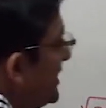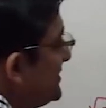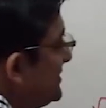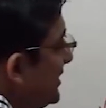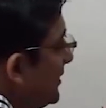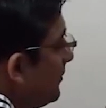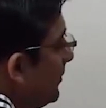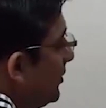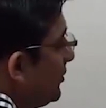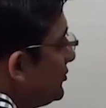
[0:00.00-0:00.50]
a
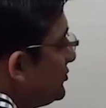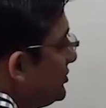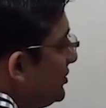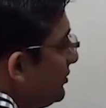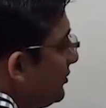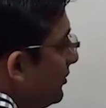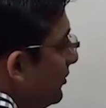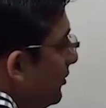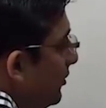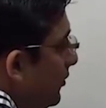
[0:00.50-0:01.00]
is equal to
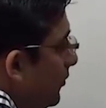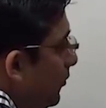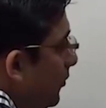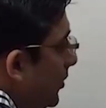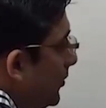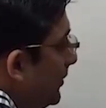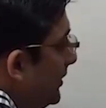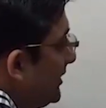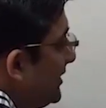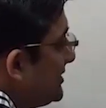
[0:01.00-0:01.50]
0,
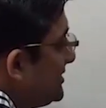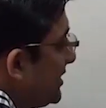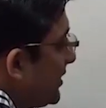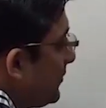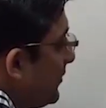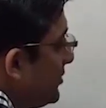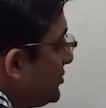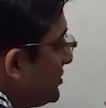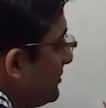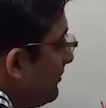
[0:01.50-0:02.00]
what will this
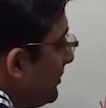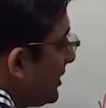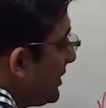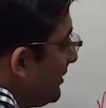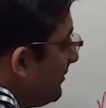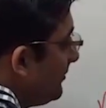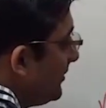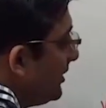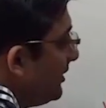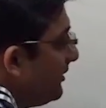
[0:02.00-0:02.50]
equation
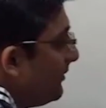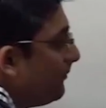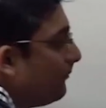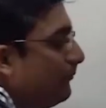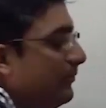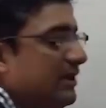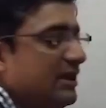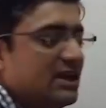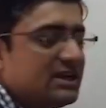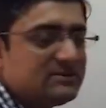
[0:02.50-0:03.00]
become?
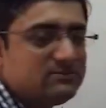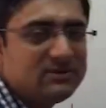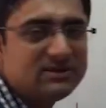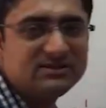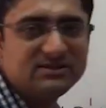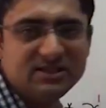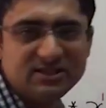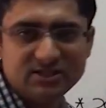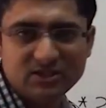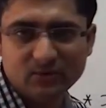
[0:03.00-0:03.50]
Bx
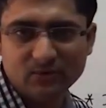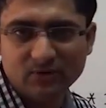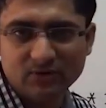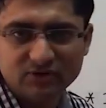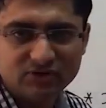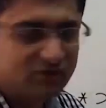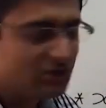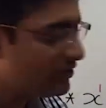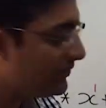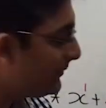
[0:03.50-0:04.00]
plus c is
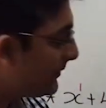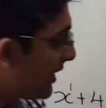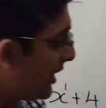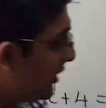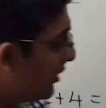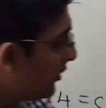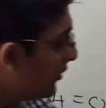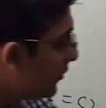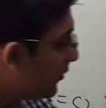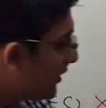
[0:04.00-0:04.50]
equal to 0.
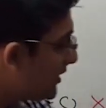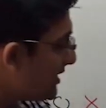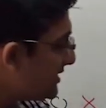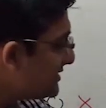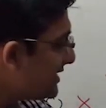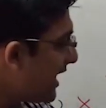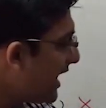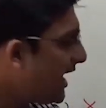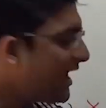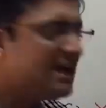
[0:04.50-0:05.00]
What
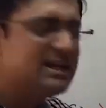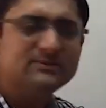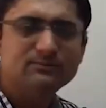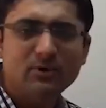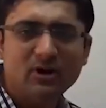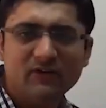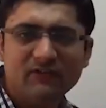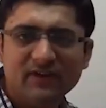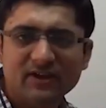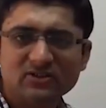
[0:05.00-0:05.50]
is the
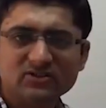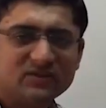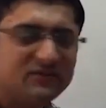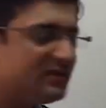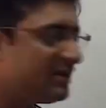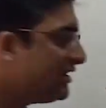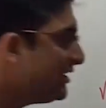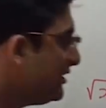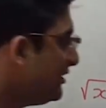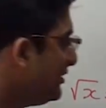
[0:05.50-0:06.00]
highest power of x
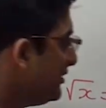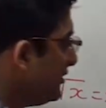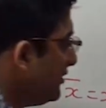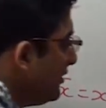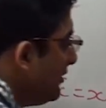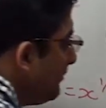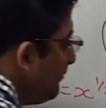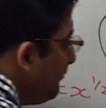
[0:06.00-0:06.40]
over here?